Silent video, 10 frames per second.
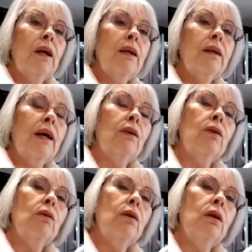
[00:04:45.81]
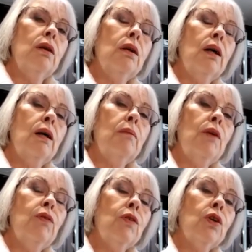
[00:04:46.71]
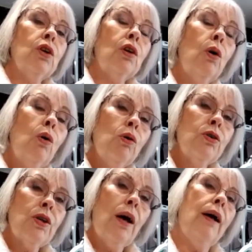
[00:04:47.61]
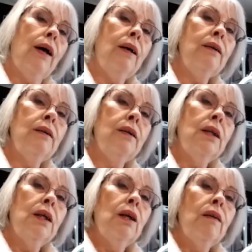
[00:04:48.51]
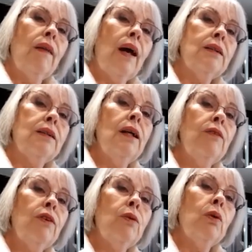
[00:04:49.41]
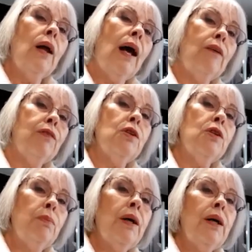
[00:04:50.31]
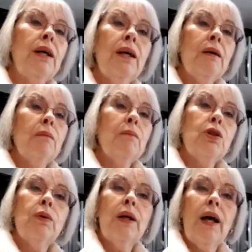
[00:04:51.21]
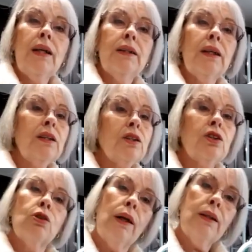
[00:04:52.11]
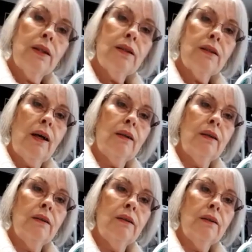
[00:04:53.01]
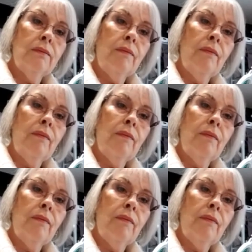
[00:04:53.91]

Now, if you've got a coarse hair, that delivery will have to be between 18 to 20 seconds.